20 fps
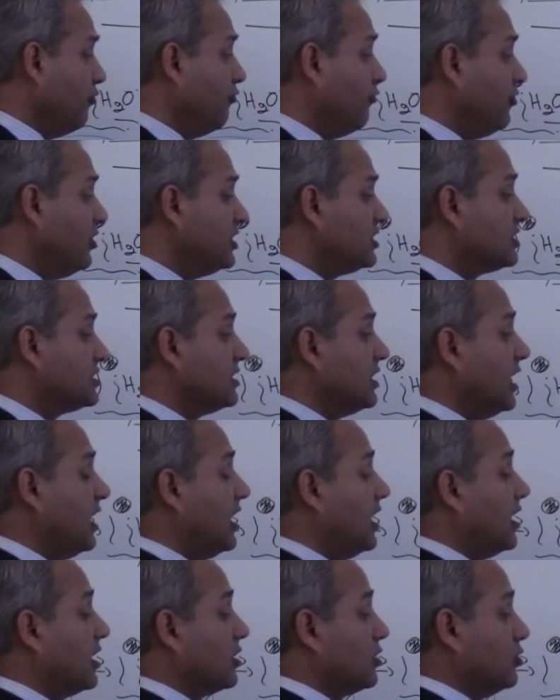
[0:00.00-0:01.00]
which
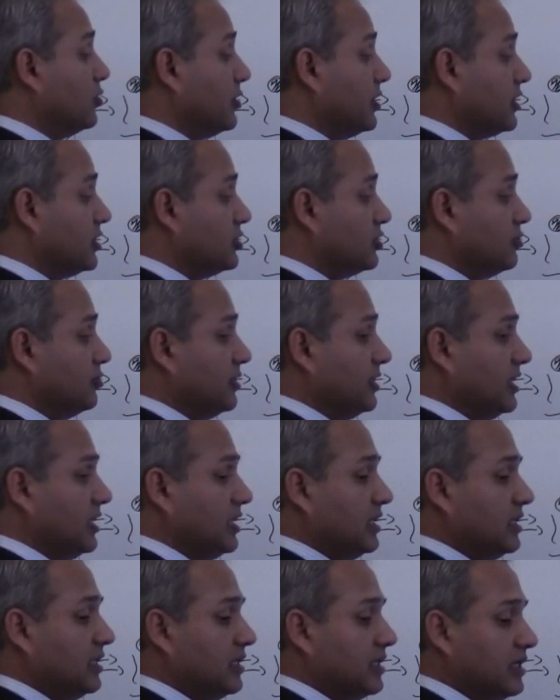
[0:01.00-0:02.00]
are going to
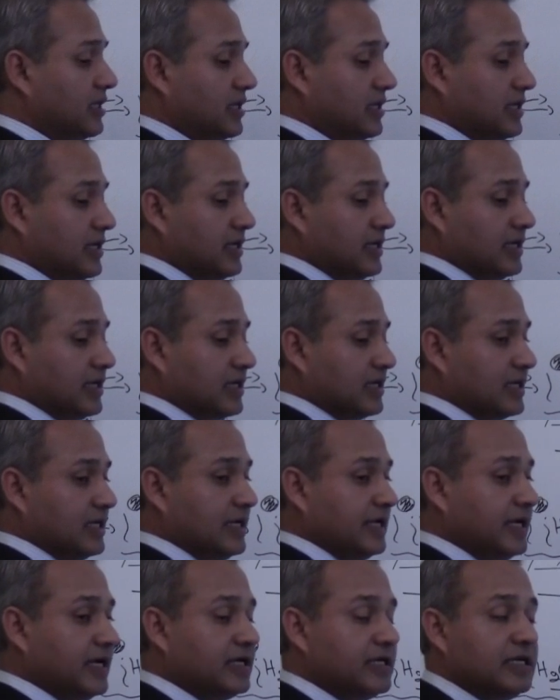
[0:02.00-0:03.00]
be
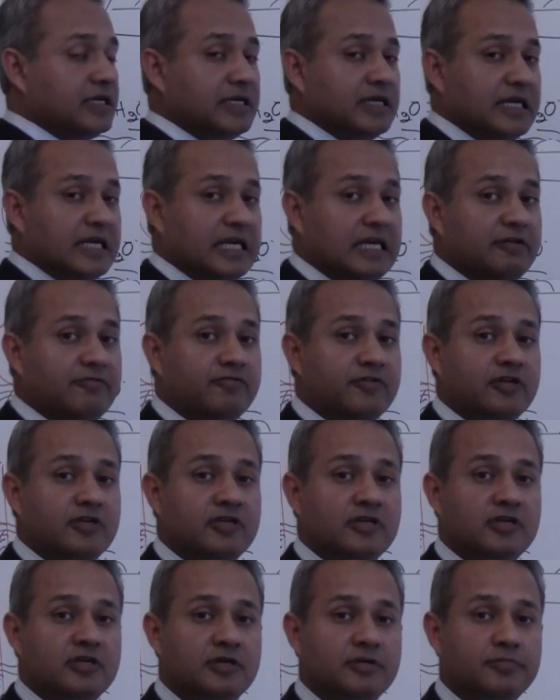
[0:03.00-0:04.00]
creating
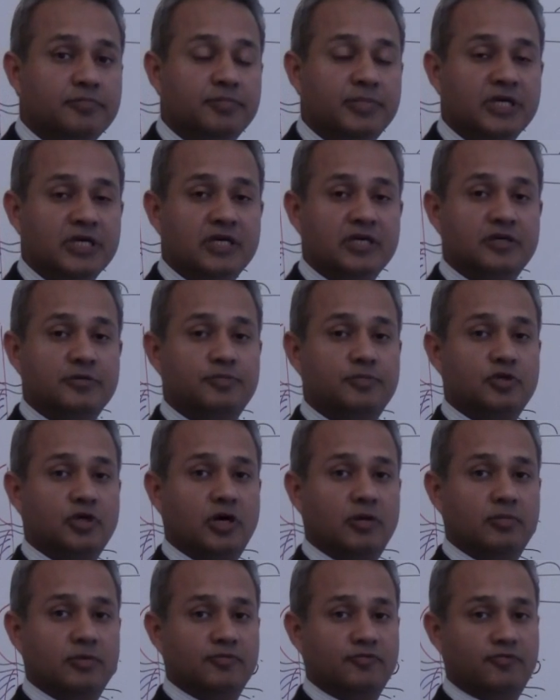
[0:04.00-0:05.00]
even bigger
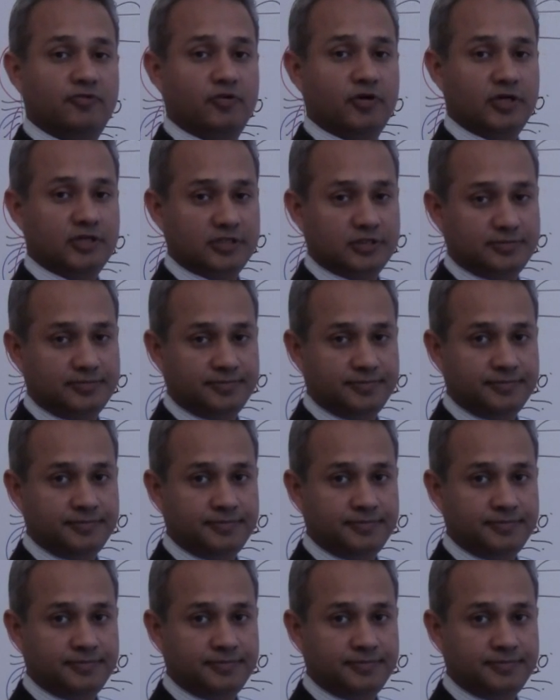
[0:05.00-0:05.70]
problem for us.